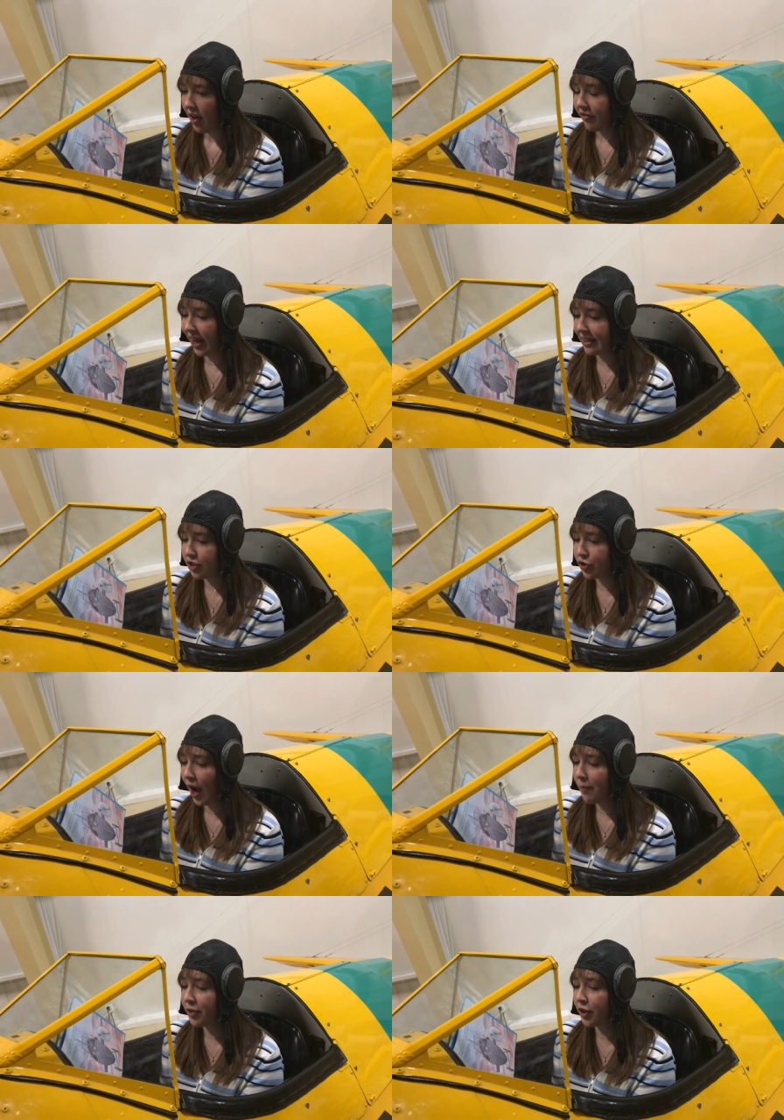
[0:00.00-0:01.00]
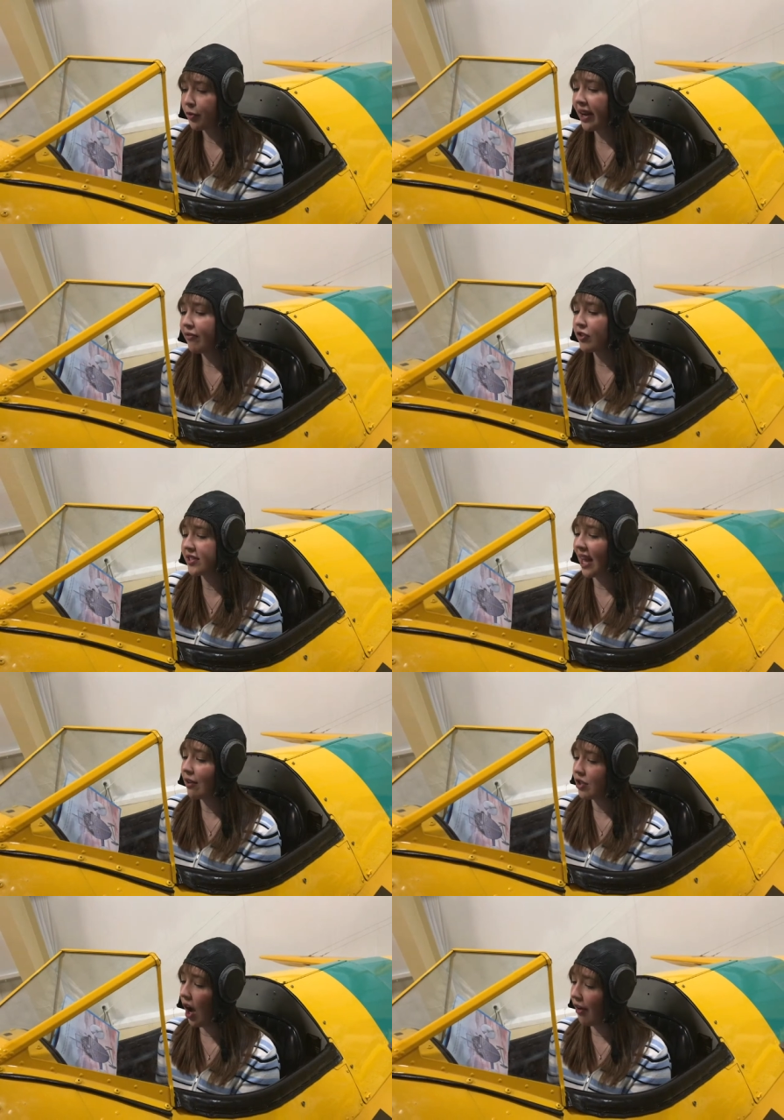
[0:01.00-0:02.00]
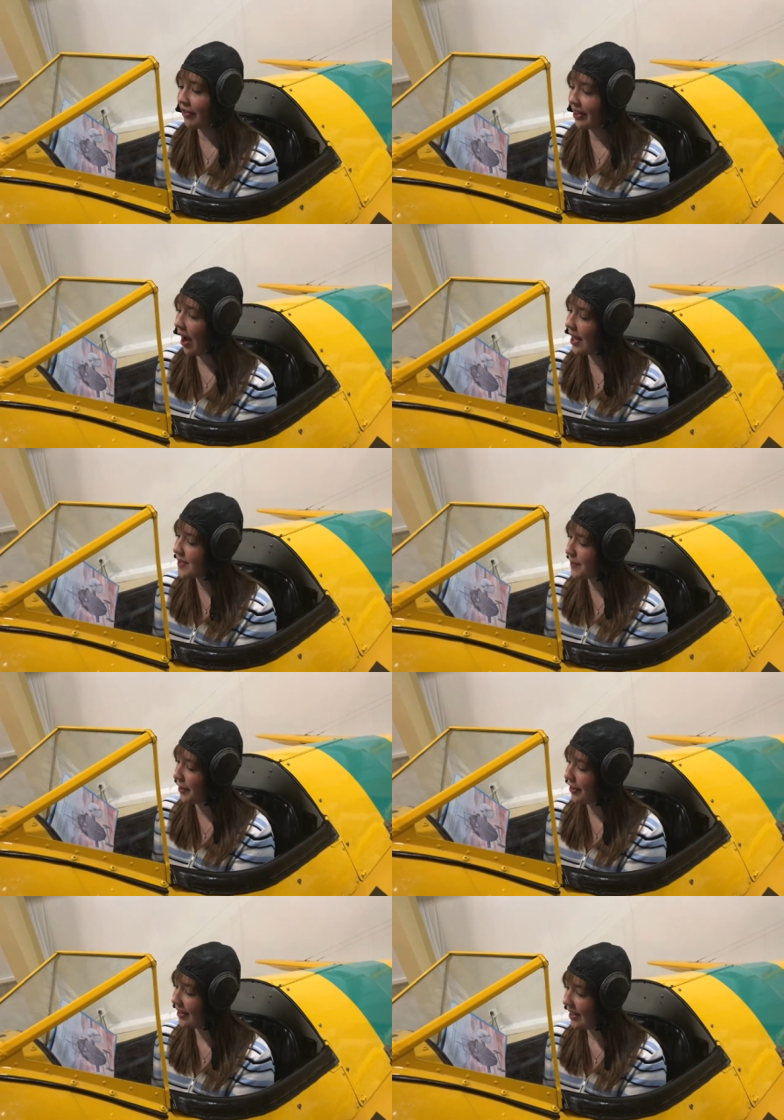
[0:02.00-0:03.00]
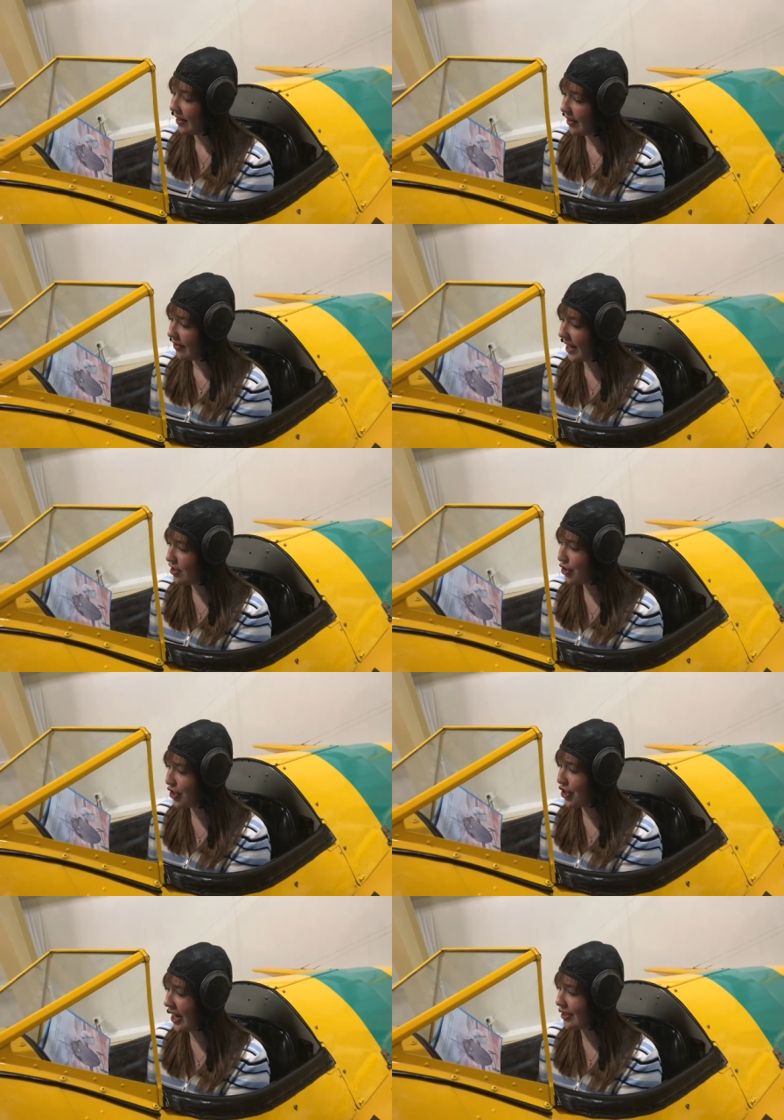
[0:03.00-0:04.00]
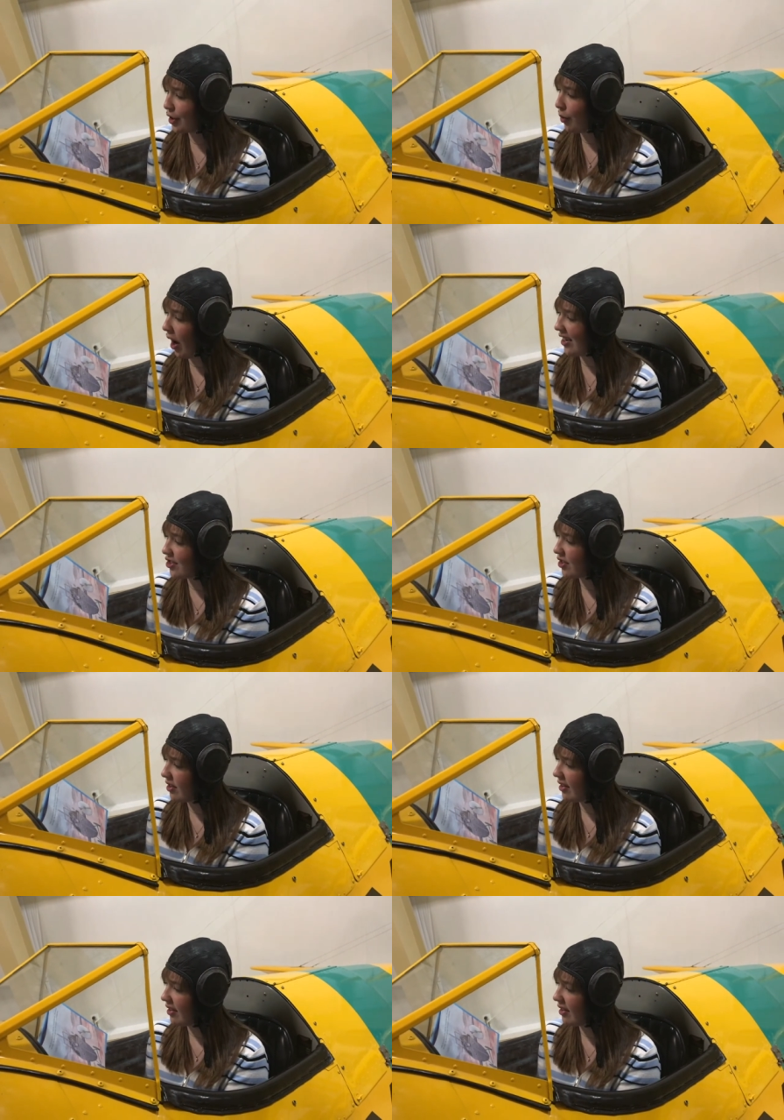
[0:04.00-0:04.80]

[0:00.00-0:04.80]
Violet dropped the grateful scouts off at the hospital. Then she checked her watch.